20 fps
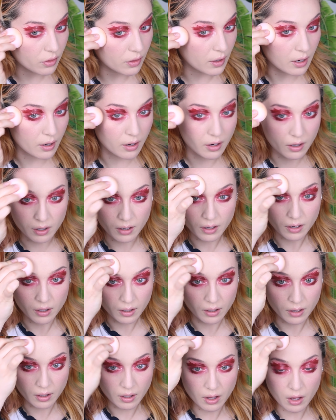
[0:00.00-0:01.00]
there,
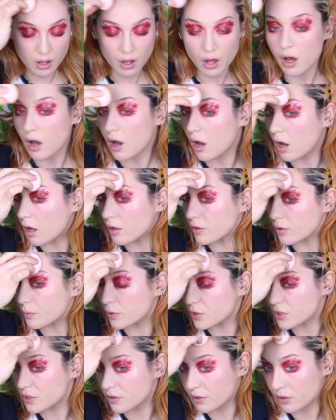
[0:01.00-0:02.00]
on the
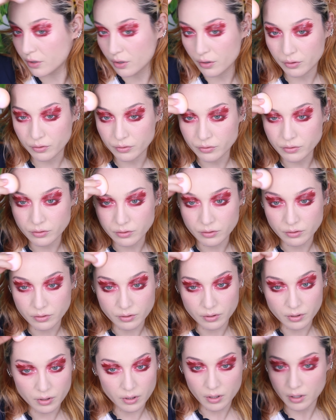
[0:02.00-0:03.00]
bridge of the nose,
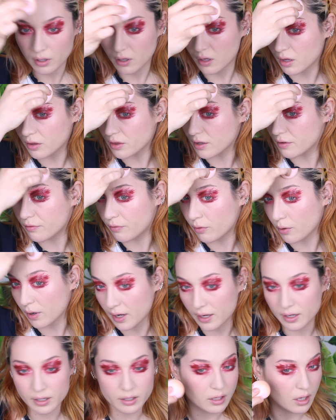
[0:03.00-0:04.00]
on the
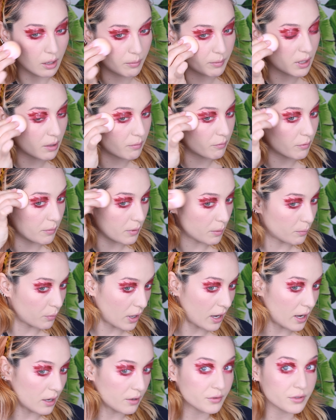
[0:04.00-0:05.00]
forehead coming up from the
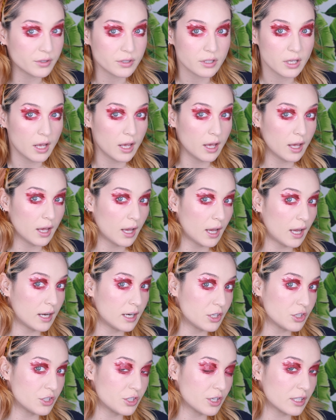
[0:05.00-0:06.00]
brows,
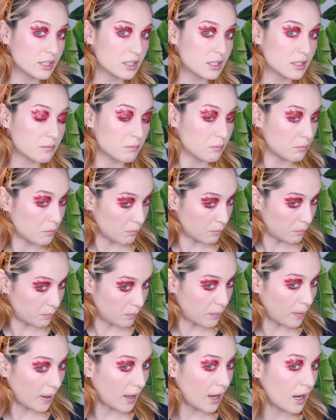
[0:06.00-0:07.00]
and it just
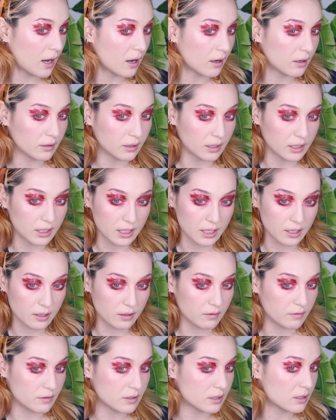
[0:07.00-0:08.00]
barely
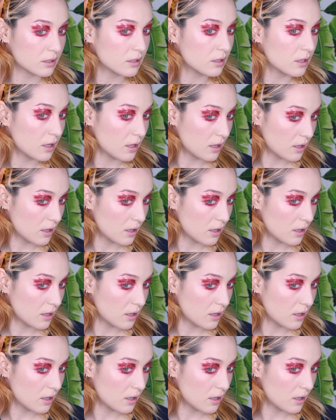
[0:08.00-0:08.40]
gives